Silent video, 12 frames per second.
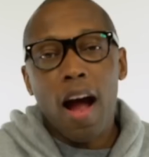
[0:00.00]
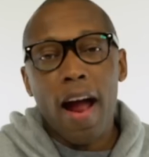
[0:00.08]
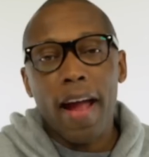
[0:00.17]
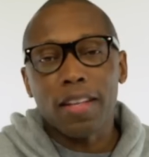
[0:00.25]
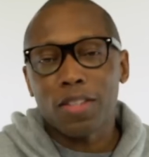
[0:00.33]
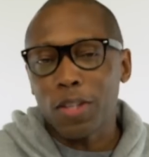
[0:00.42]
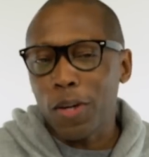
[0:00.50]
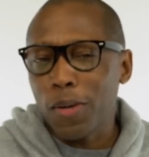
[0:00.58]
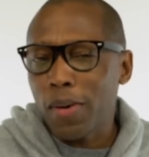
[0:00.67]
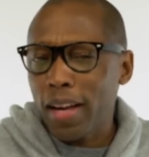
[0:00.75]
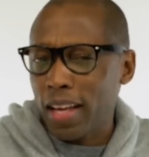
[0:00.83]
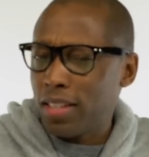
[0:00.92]
Alright,
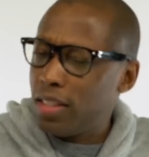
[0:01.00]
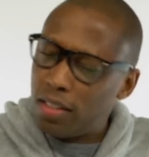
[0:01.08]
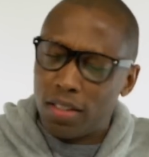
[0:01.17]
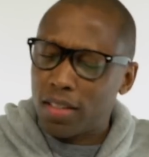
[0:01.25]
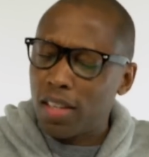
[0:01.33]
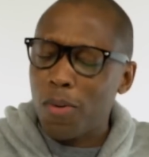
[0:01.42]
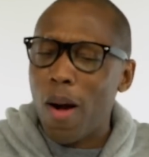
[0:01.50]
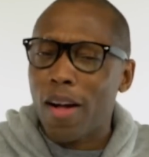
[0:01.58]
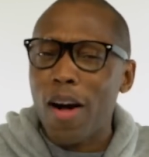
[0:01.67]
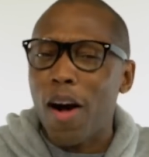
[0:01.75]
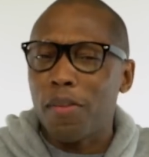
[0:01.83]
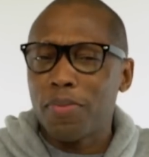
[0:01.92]
so I guess she's just gonna
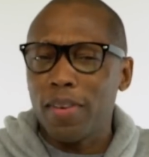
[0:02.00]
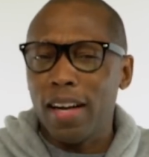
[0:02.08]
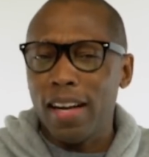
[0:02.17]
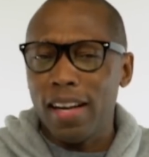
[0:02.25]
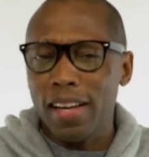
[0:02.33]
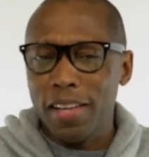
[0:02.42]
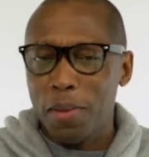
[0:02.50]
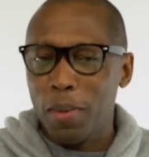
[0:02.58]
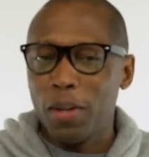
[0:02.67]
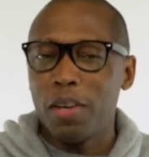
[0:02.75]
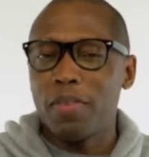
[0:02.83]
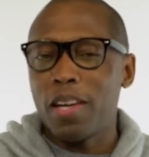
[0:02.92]
walk off uh, in the
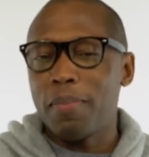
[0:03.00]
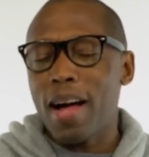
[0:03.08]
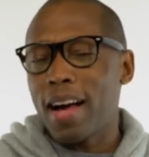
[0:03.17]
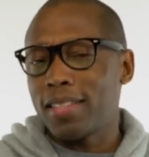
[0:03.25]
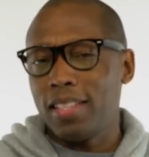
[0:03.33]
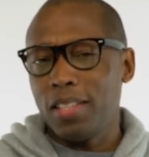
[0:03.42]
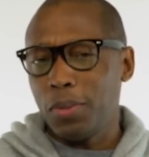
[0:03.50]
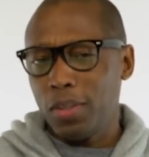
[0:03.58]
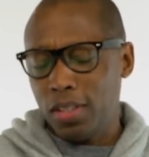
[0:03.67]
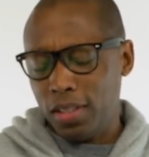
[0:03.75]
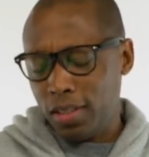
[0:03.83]
middle of an unboxing, which